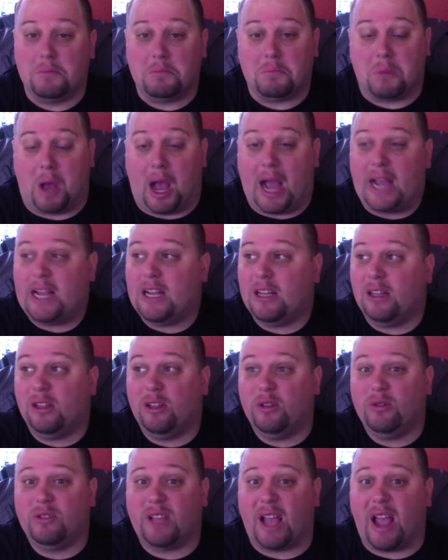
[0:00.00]
I could
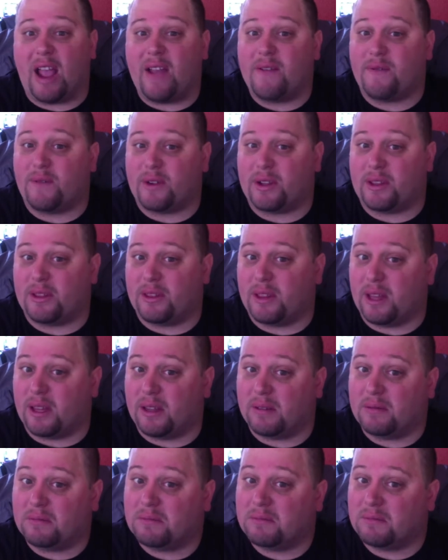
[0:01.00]
lose
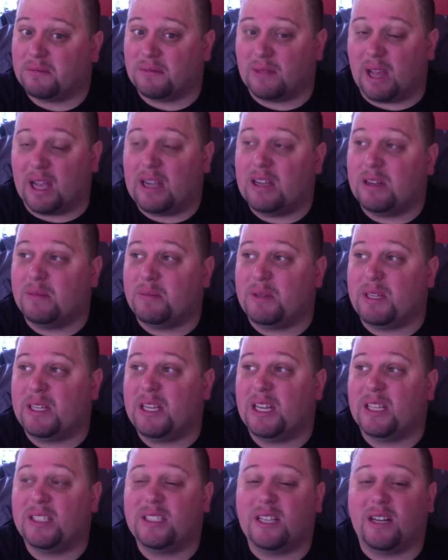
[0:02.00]
everything. I could be
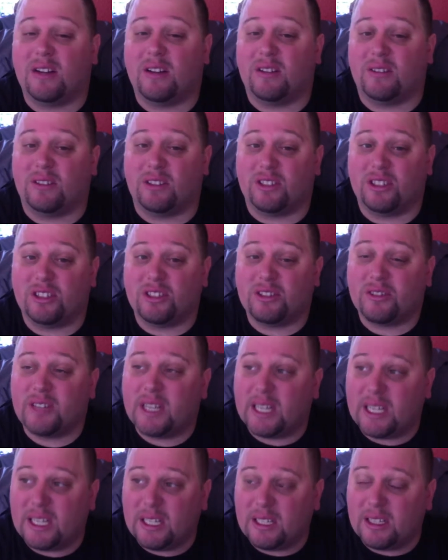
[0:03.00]
kicked out on the
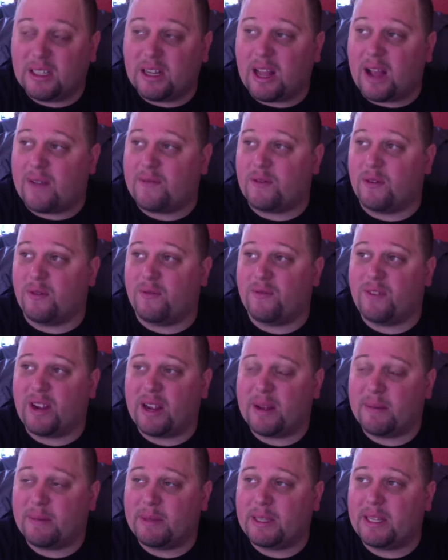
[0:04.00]
street, have no
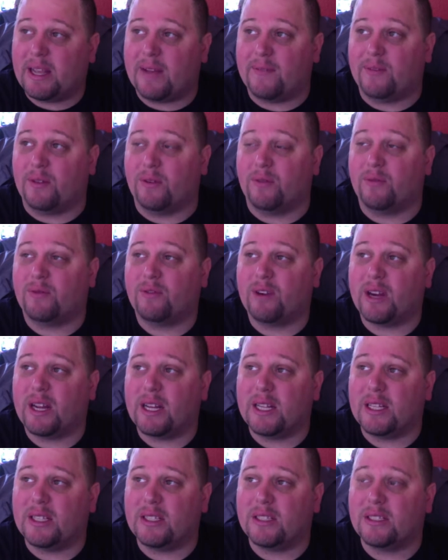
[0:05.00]
family, have no
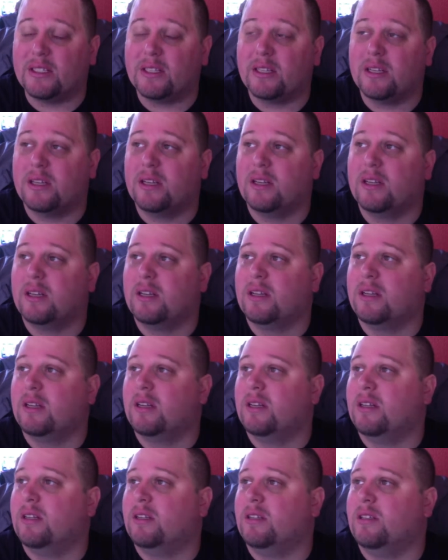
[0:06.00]
friends
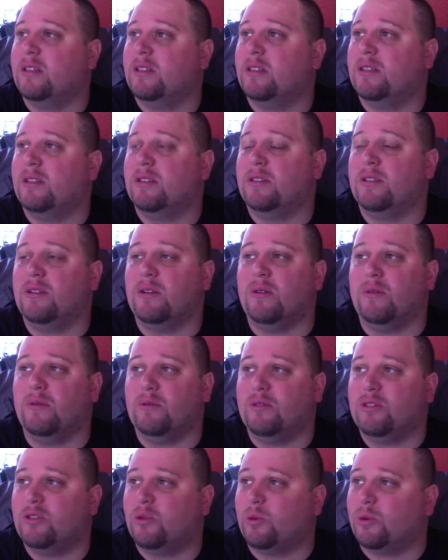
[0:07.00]
no
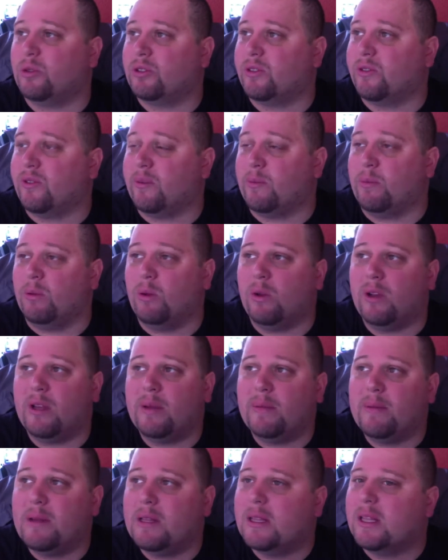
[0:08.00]
source of
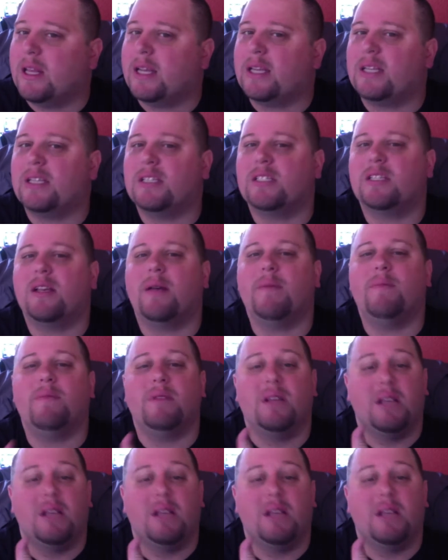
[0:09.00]
employment, like some,